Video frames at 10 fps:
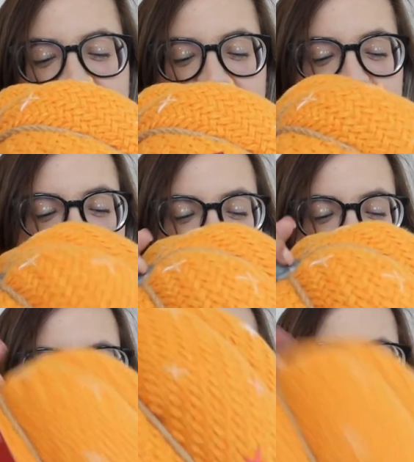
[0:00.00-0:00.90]

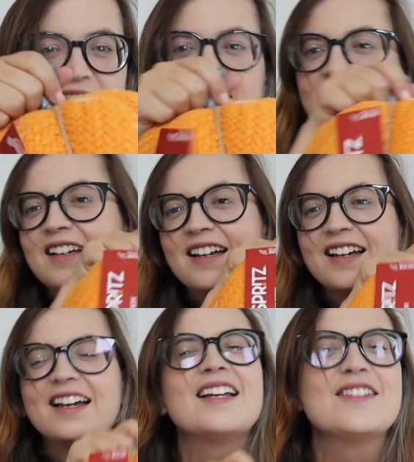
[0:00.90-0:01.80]
and
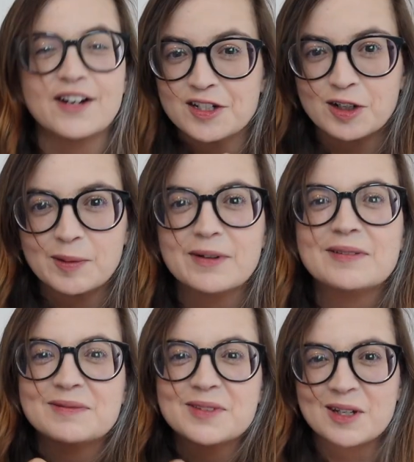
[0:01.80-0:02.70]
it's very
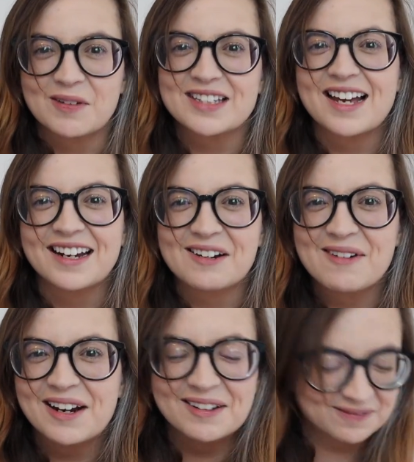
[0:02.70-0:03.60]
durable, so I'm excited
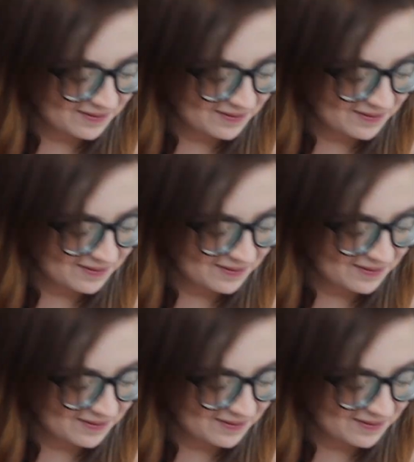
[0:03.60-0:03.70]
about it.